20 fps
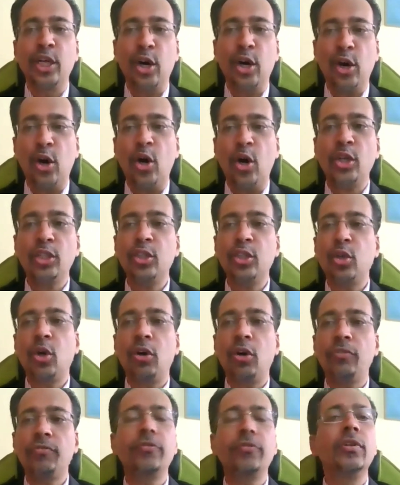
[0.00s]
the
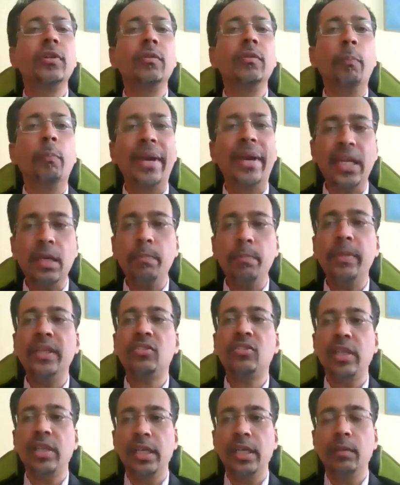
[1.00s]
author of many
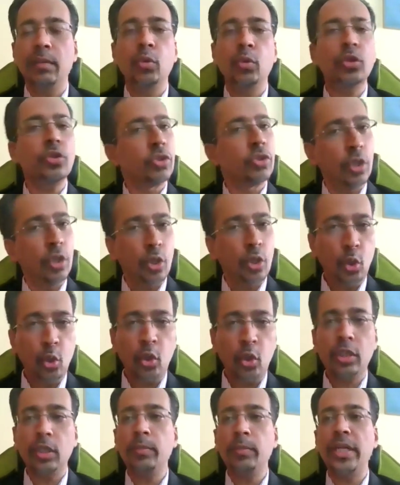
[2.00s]
best-selling books,
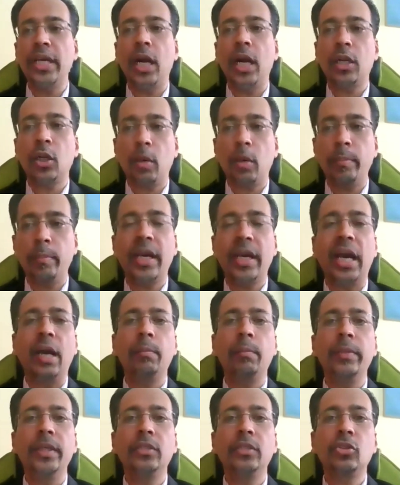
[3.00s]
notably Atomic
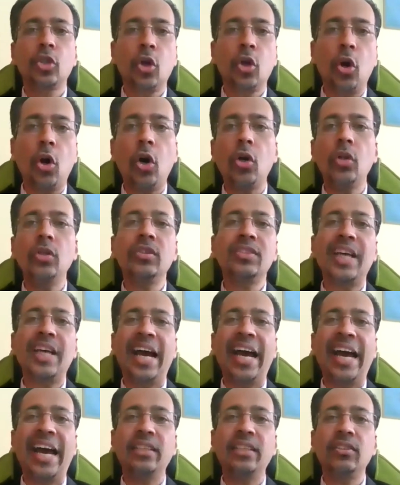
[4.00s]
Habits,
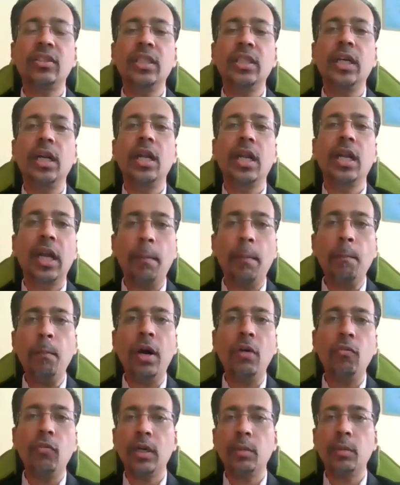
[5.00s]
calls as the
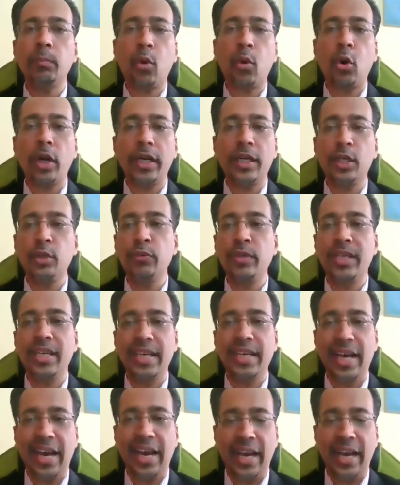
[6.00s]
number one
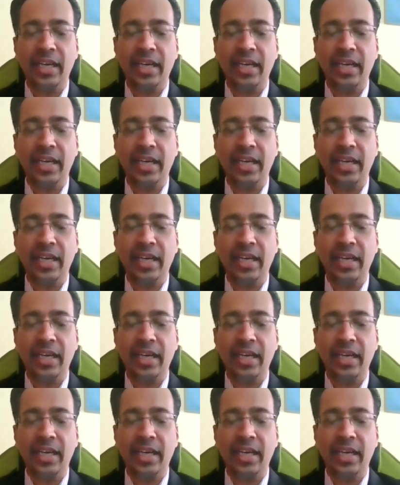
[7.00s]
productivity